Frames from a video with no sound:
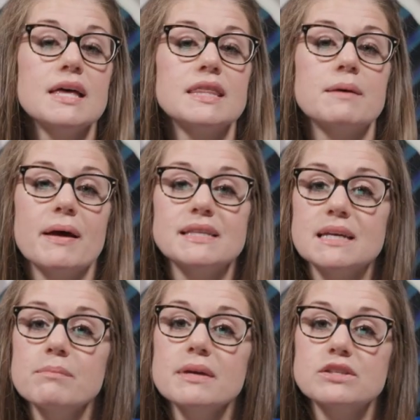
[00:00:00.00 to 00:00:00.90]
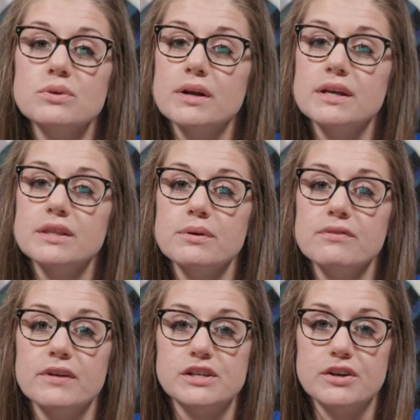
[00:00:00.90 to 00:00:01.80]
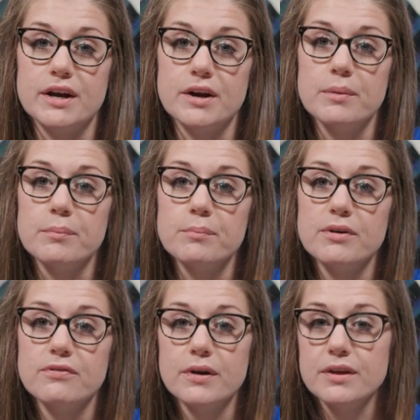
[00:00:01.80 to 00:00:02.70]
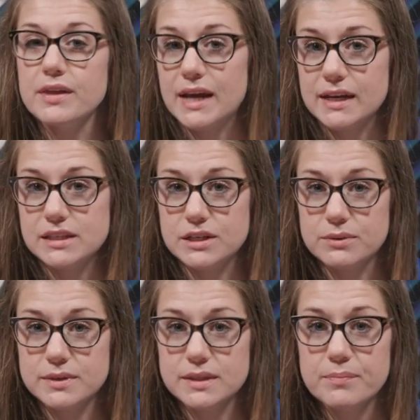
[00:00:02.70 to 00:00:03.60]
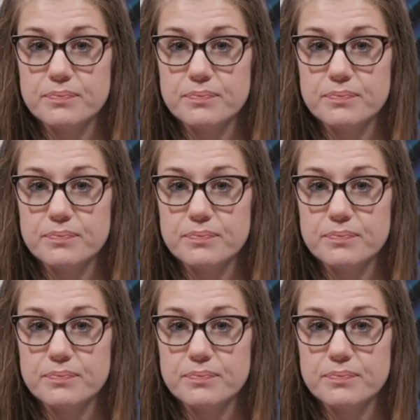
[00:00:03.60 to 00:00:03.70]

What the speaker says: The pens can be stored in the refrigerator before the next use,